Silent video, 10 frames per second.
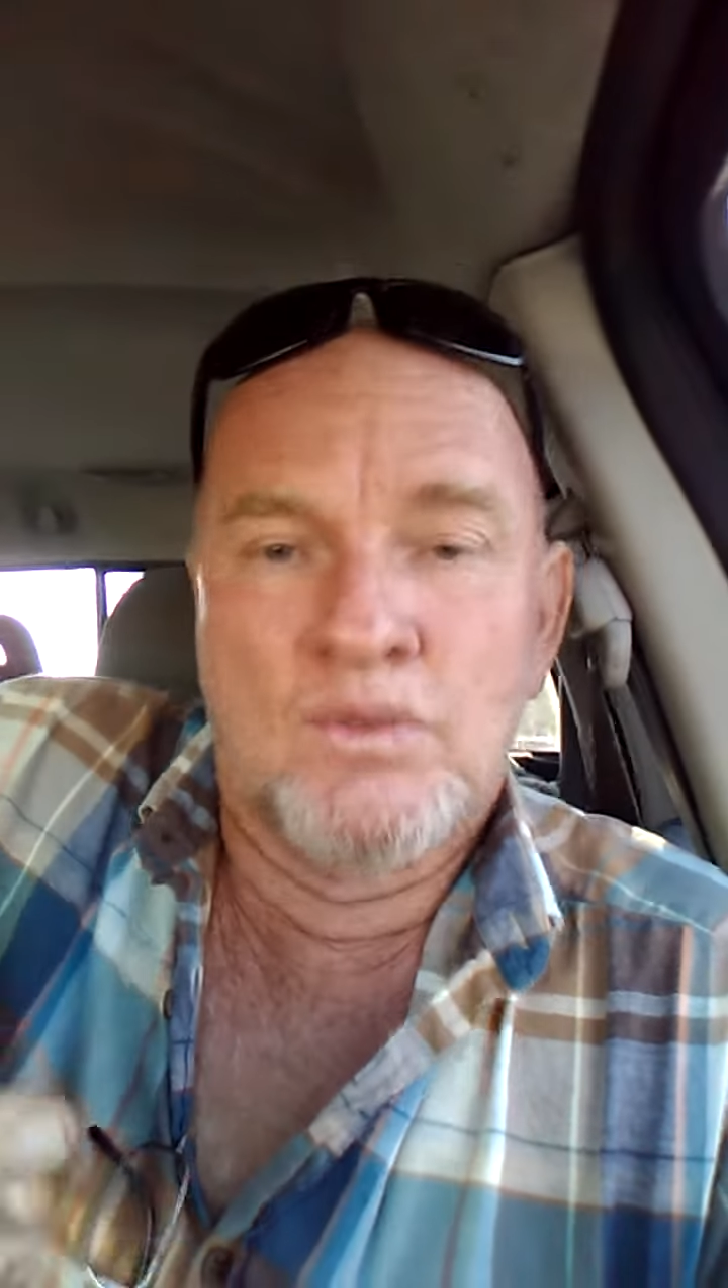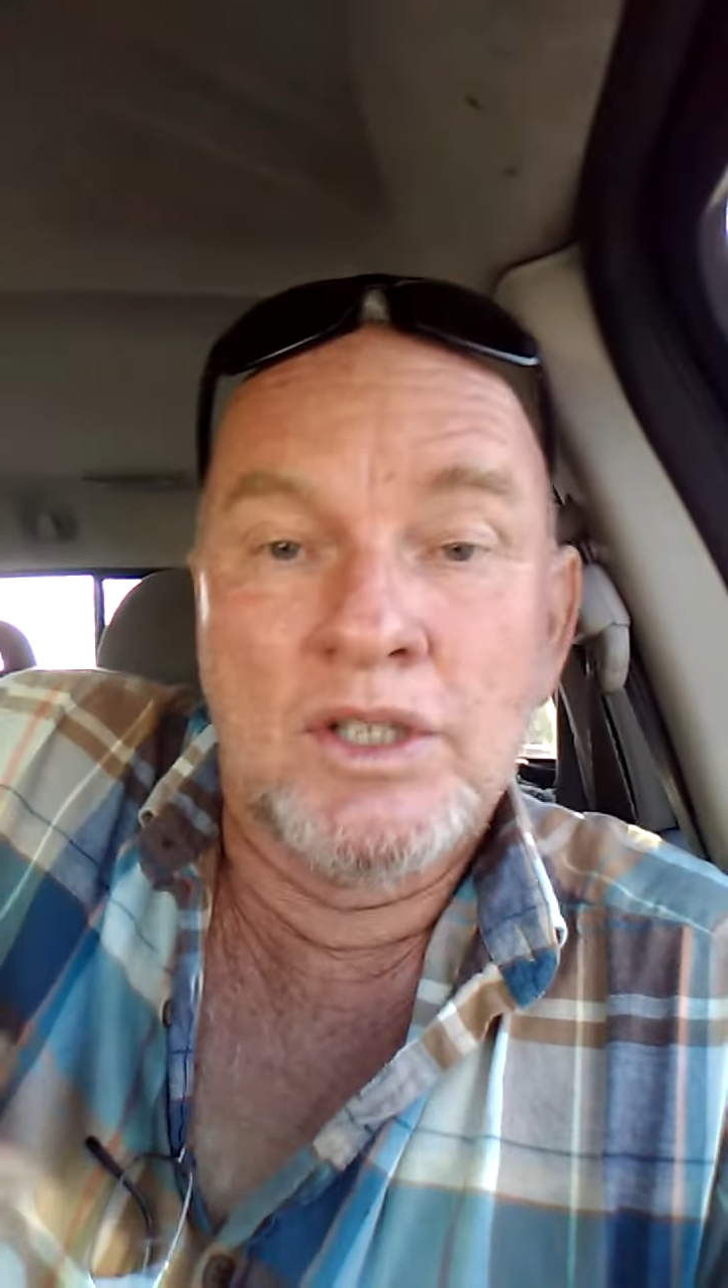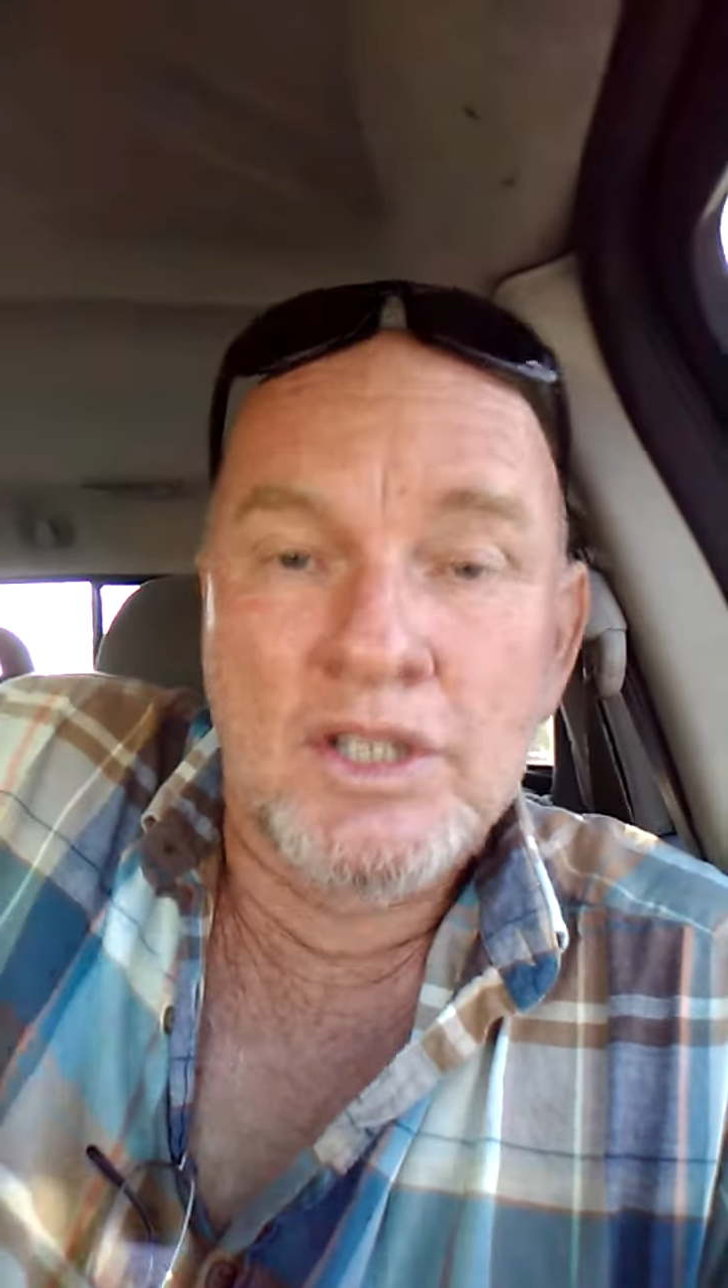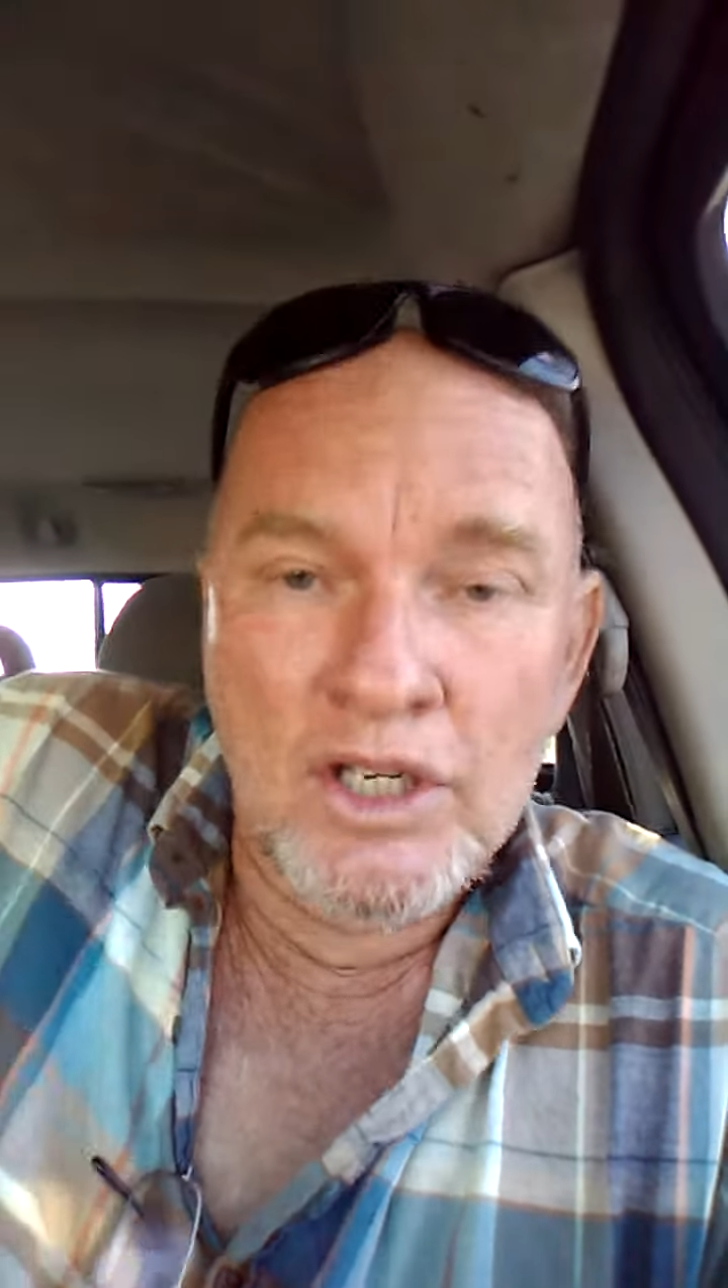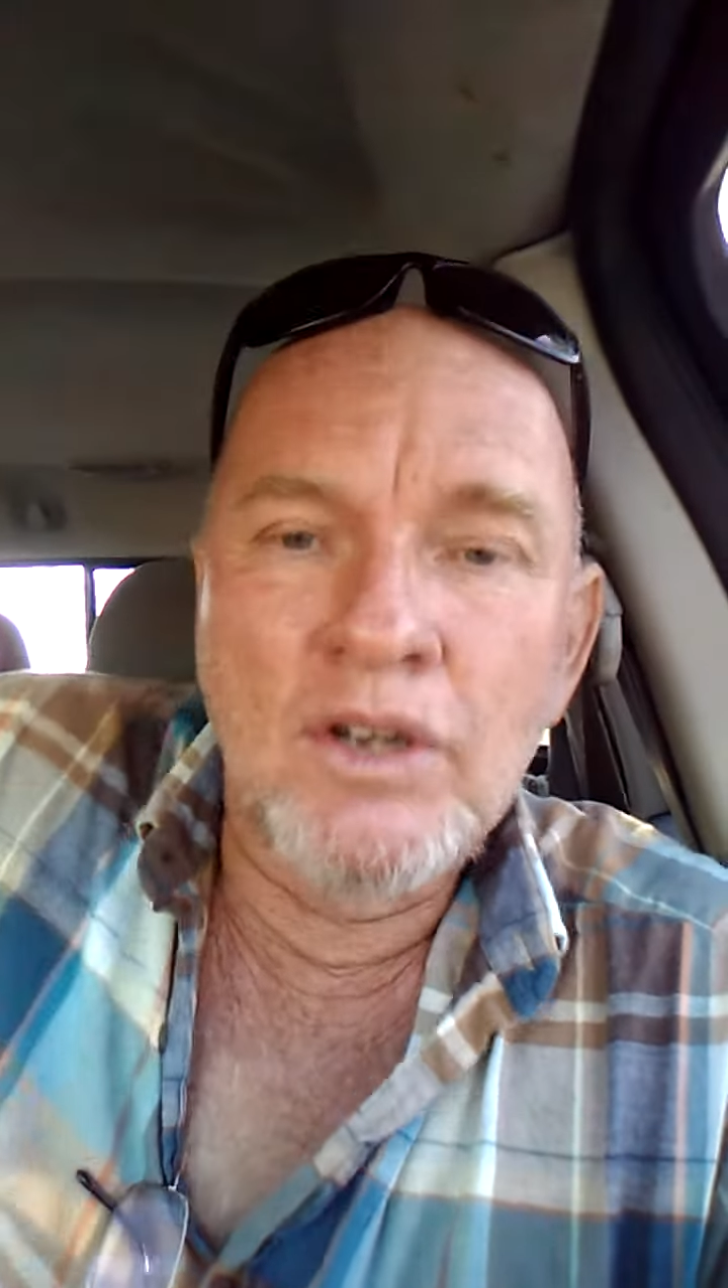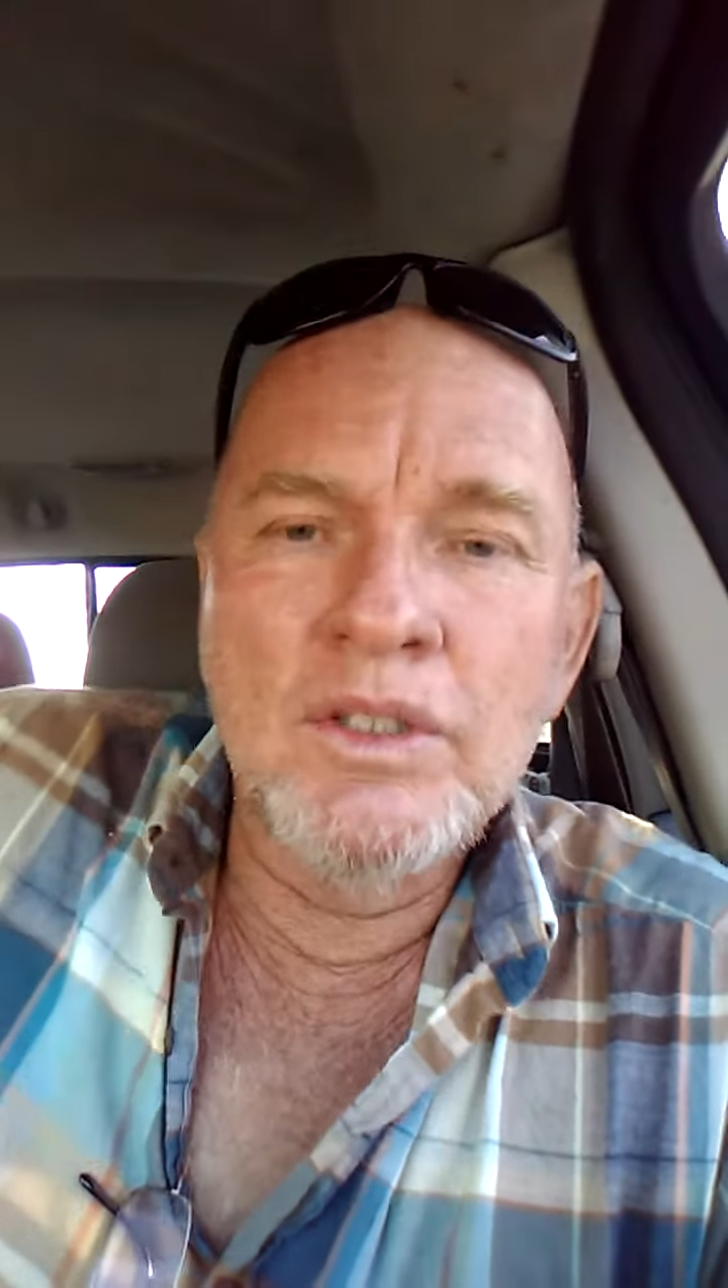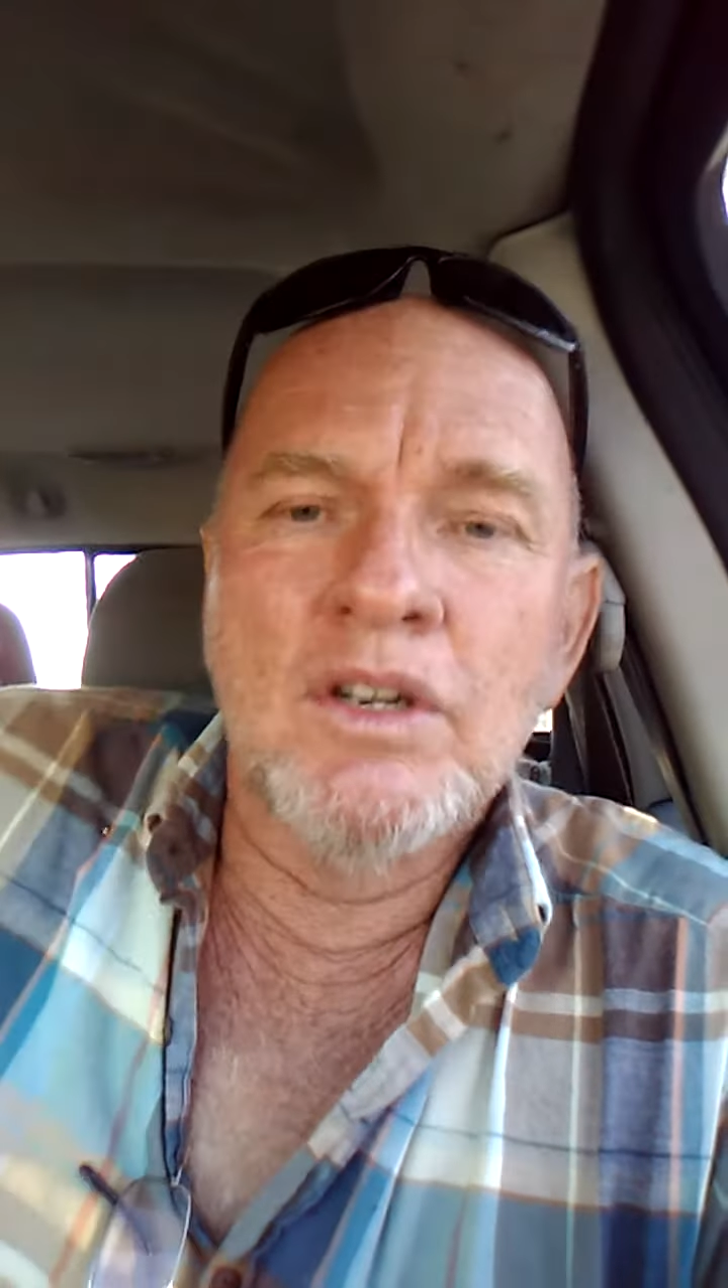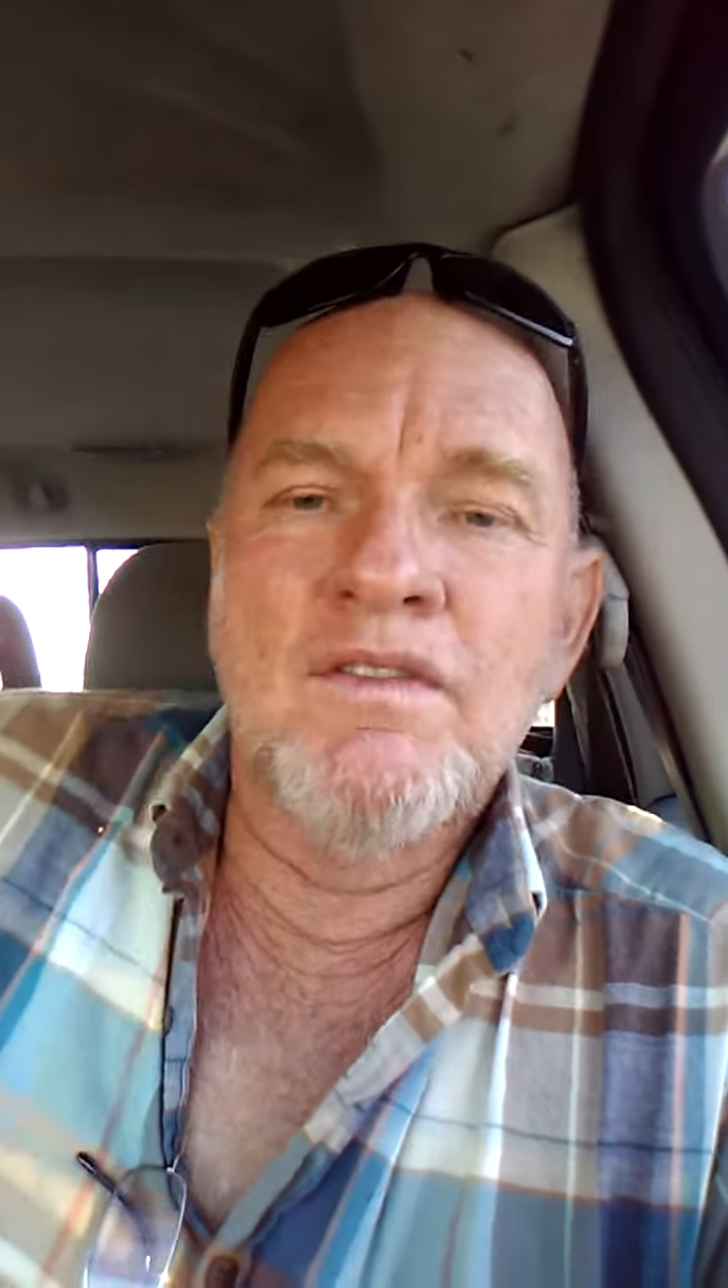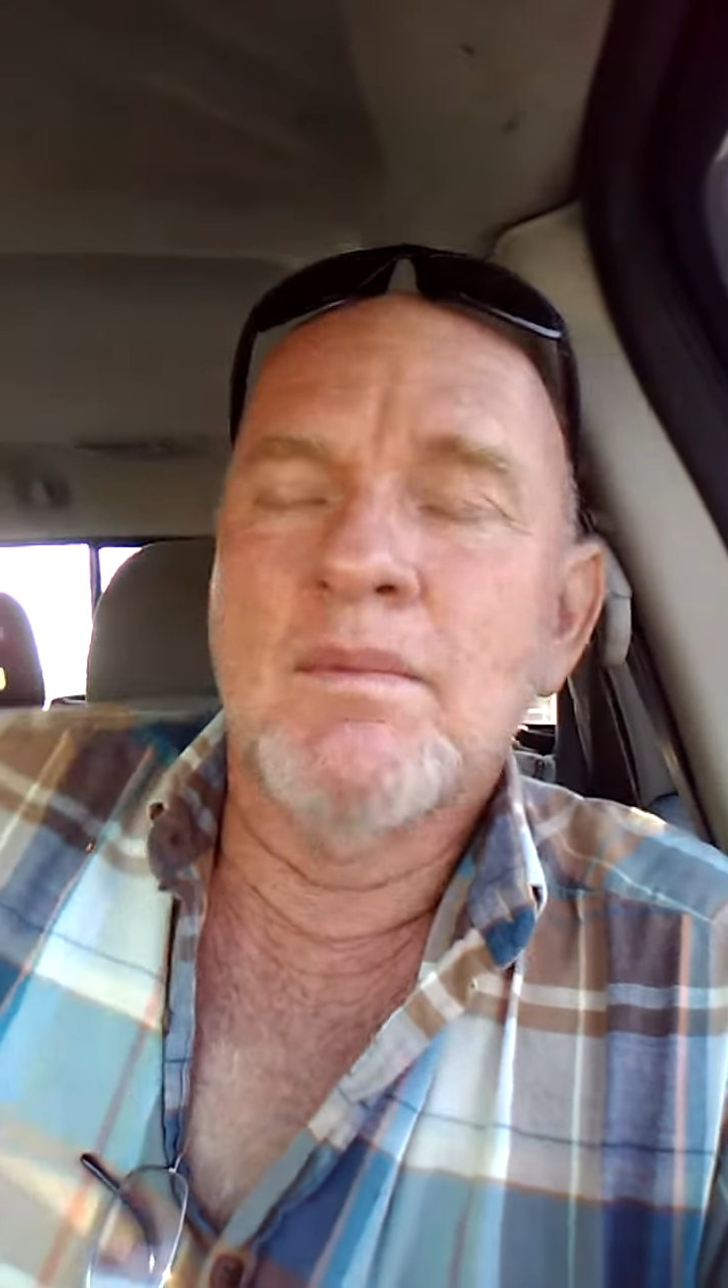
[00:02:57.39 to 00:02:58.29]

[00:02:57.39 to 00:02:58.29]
want to know,